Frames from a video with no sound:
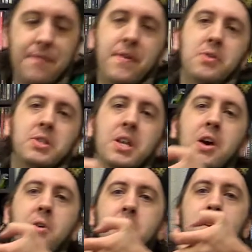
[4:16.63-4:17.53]
folks
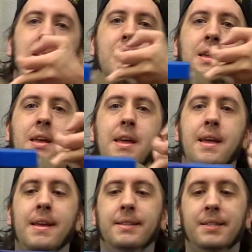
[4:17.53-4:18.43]
go.
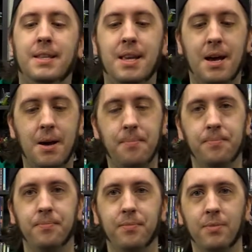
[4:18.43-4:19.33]
It's the
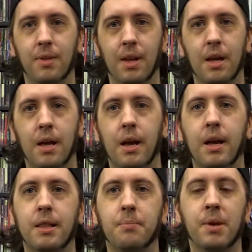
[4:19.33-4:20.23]

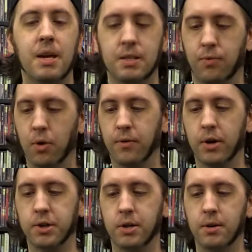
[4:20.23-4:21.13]
got the PS4
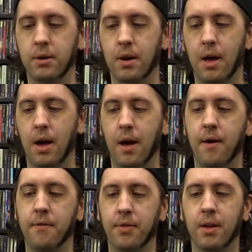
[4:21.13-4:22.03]
version
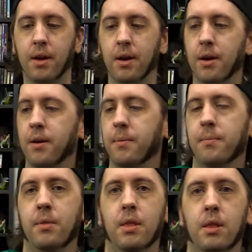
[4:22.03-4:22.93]
of the
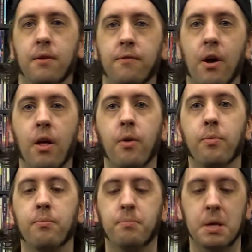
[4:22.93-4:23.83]
Fallout
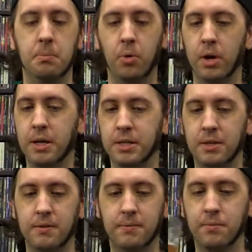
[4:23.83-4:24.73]
Pip-Boy
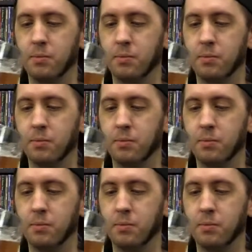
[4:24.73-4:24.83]
edition.